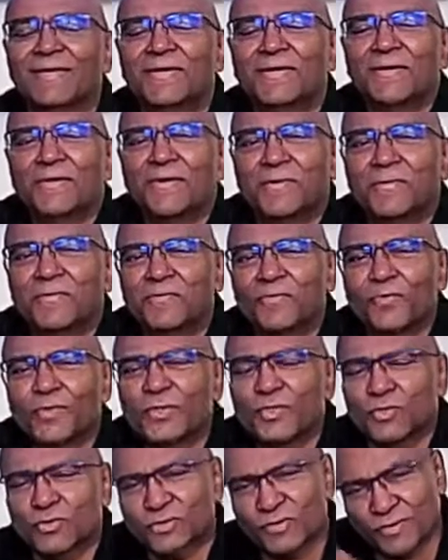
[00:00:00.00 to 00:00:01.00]
We
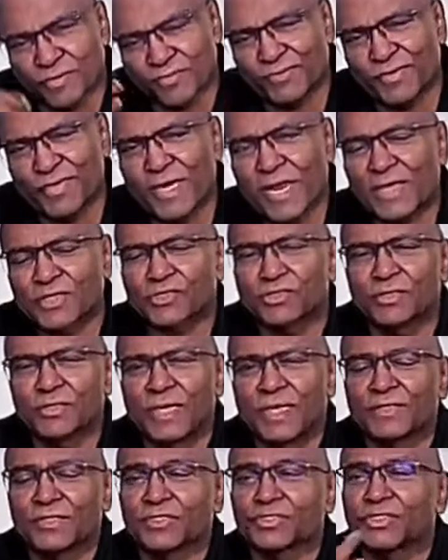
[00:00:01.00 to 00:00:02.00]
do reduction
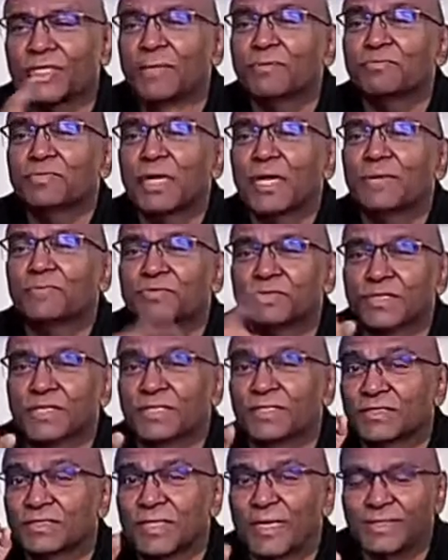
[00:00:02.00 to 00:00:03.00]
at the same time,
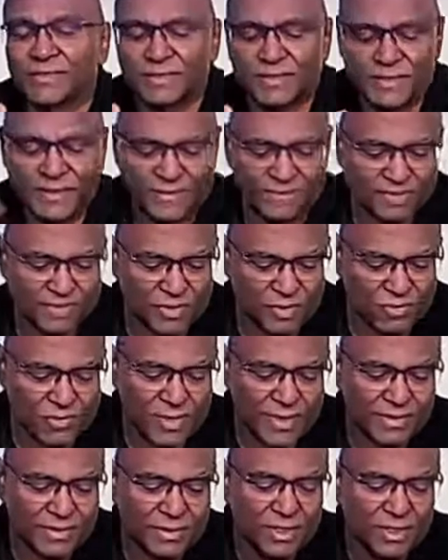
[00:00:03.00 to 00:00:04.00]
skin tightening. All
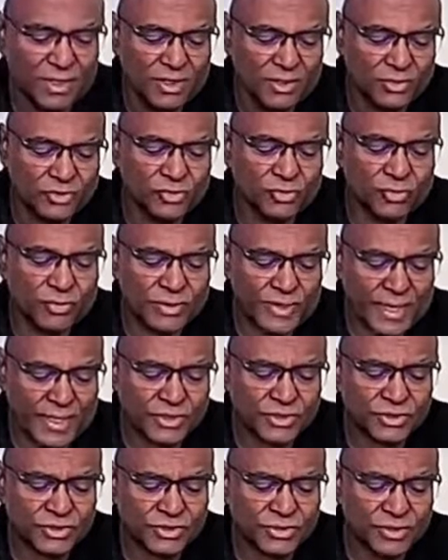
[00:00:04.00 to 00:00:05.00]
right. So
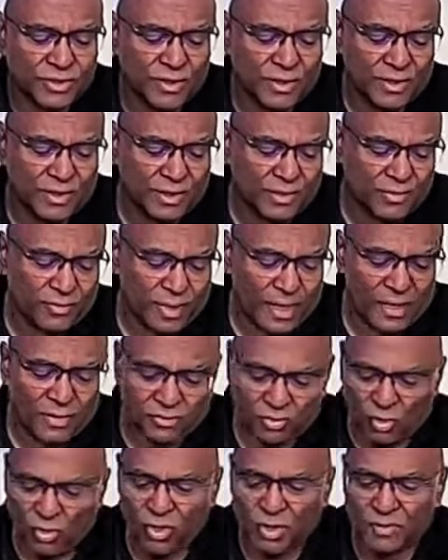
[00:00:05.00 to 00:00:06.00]
yes, I'll
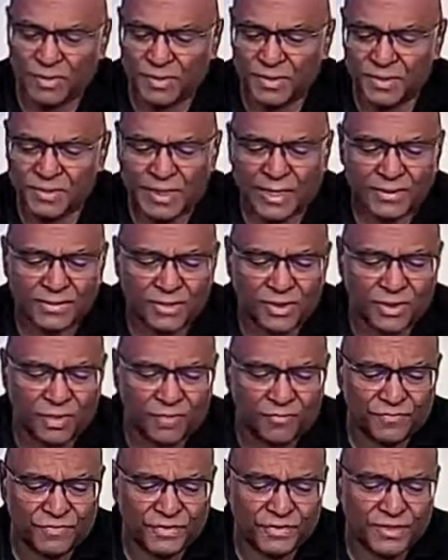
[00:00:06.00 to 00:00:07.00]
talk about the tightening
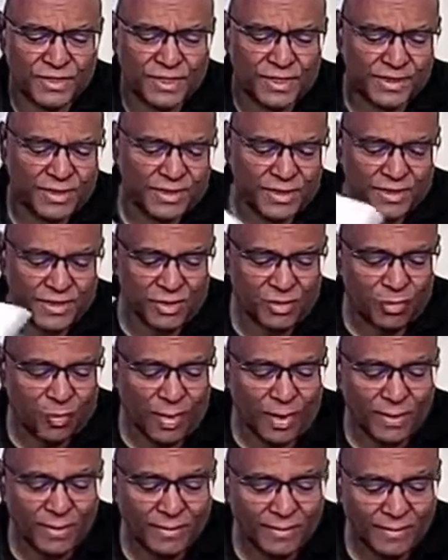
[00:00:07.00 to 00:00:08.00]
of the skin in a little
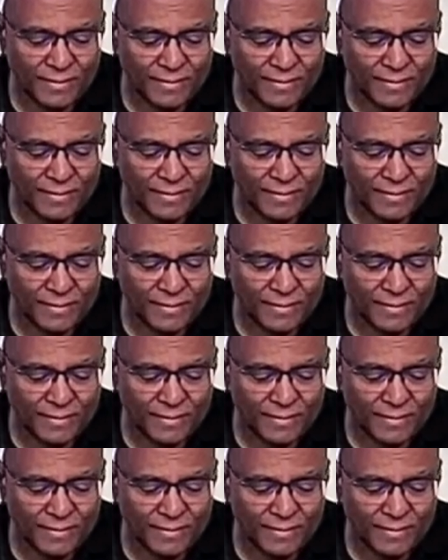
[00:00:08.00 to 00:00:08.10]
while.